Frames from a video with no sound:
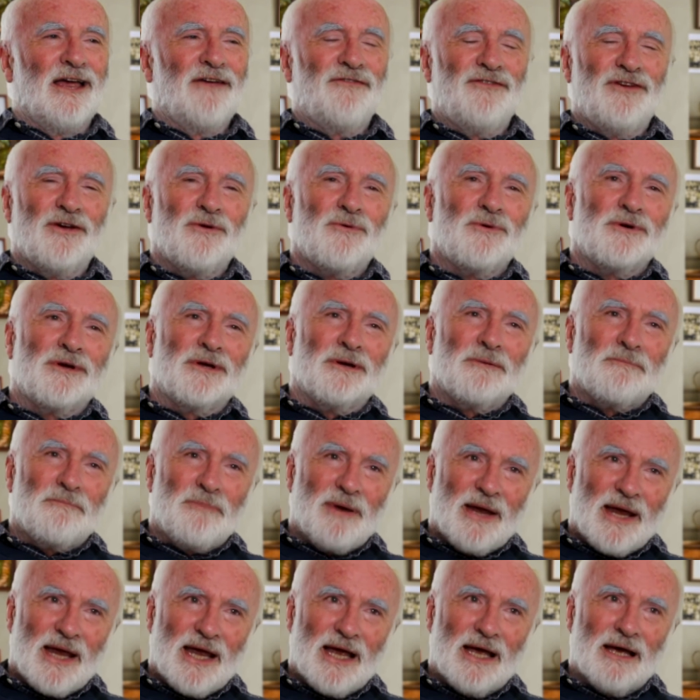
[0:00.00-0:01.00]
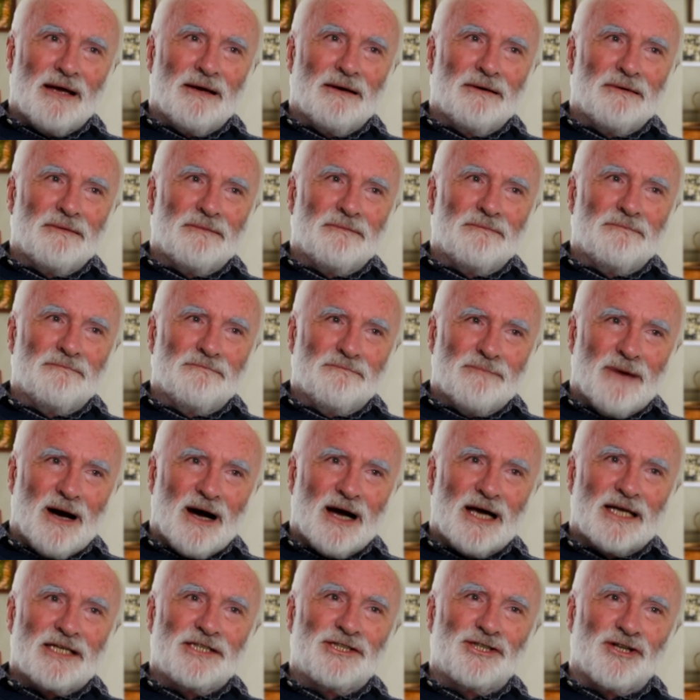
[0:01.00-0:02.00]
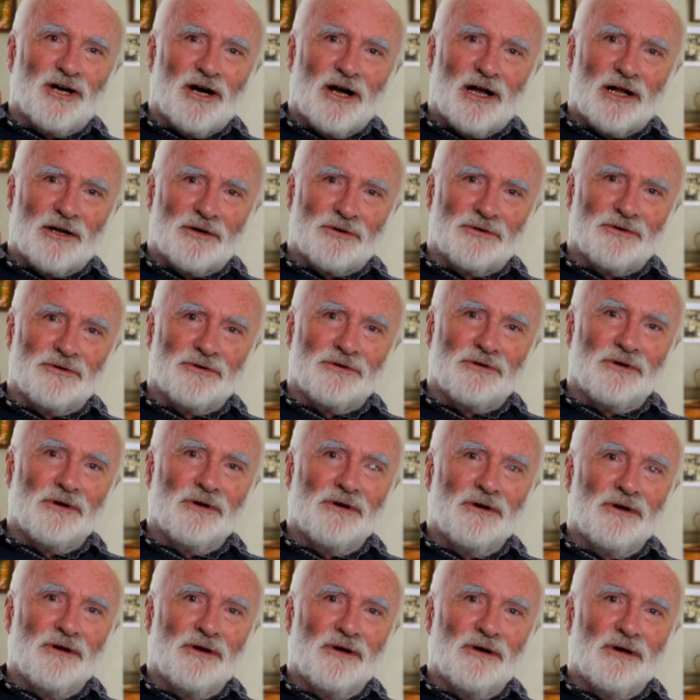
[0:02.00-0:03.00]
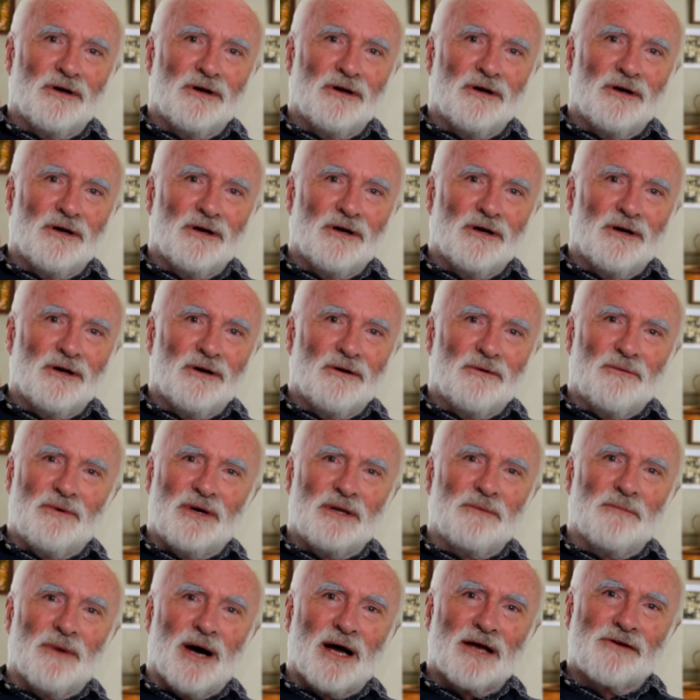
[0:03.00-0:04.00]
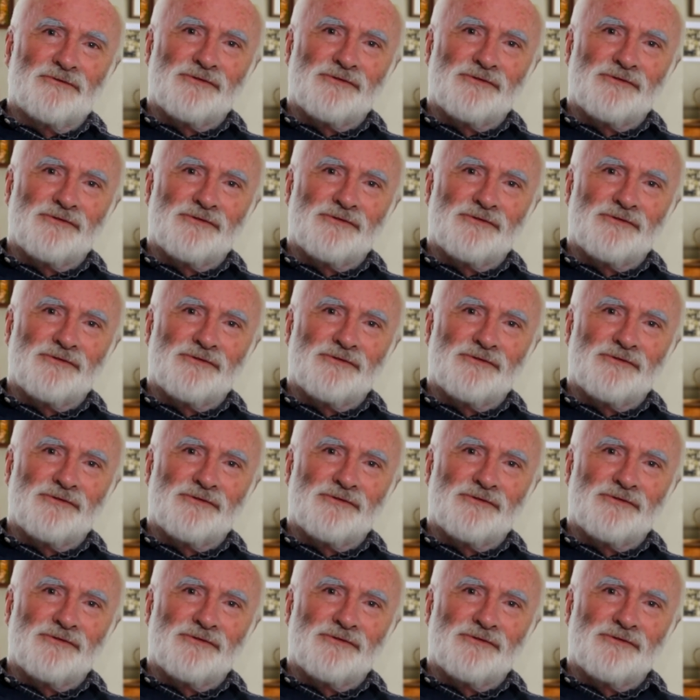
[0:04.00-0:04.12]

If you compare my childhood with my